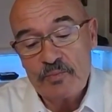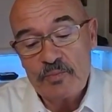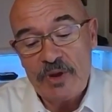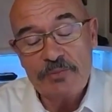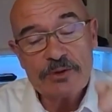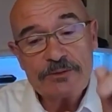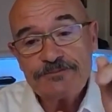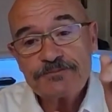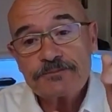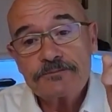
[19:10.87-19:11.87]
people,
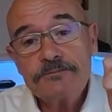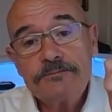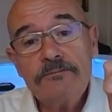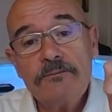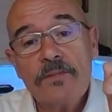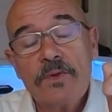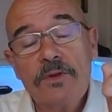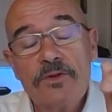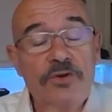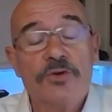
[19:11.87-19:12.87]

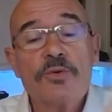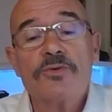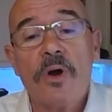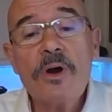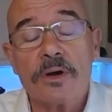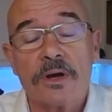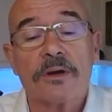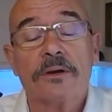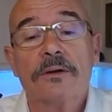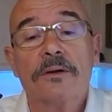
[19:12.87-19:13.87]
that you were wrong,
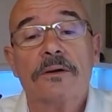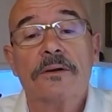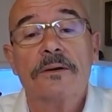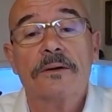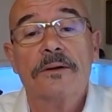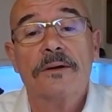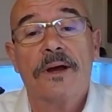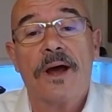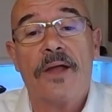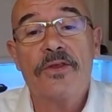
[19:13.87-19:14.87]

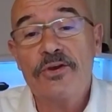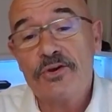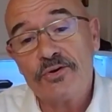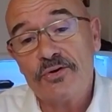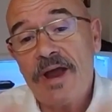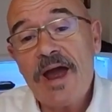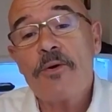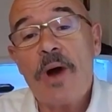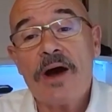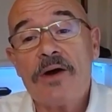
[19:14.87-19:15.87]
and that you
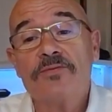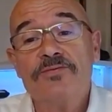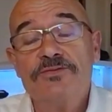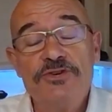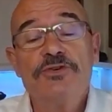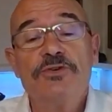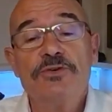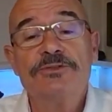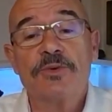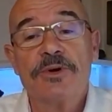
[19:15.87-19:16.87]
now have
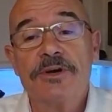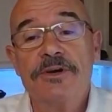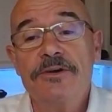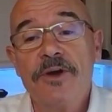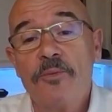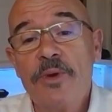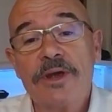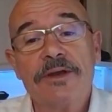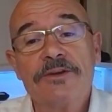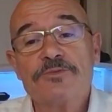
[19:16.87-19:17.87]
shoes where you're not
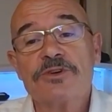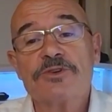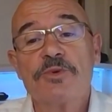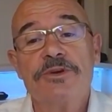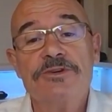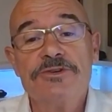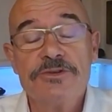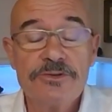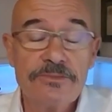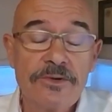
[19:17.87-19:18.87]
making as much money as
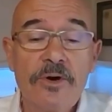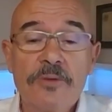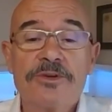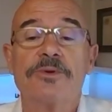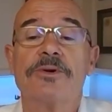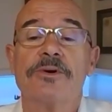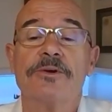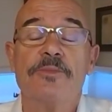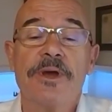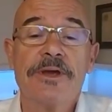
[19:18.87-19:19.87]
you hoped you were going
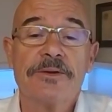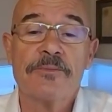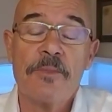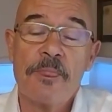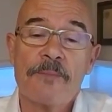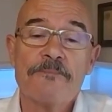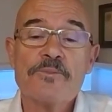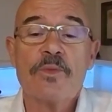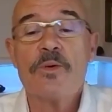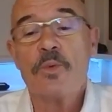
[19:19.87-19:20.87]
to make.
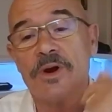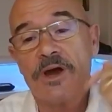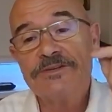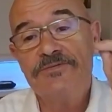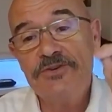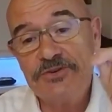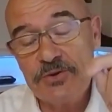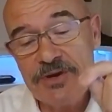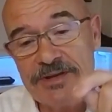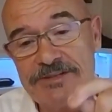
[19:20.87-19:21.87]
Whereas if you're
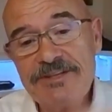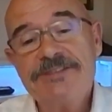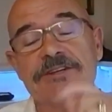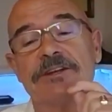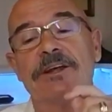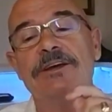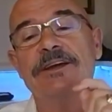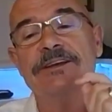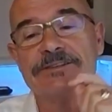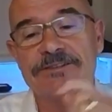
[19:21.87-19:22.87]
doing it
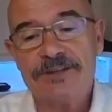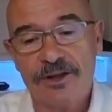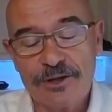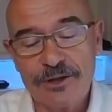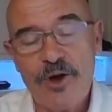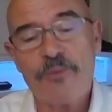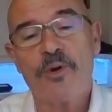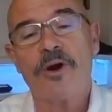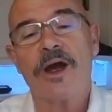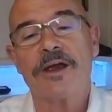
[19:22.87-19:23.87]
digitally, it's a lot
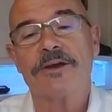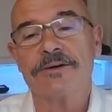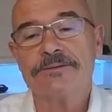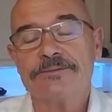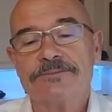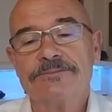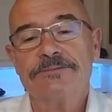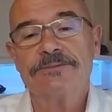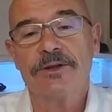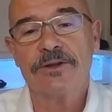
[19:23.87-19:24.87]
more accurate,
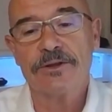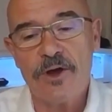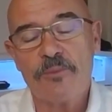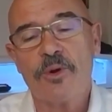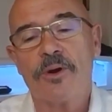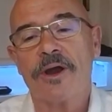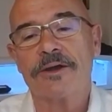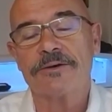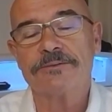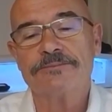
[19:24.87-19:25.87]
a lot more
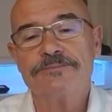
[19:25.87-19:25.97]
accurate.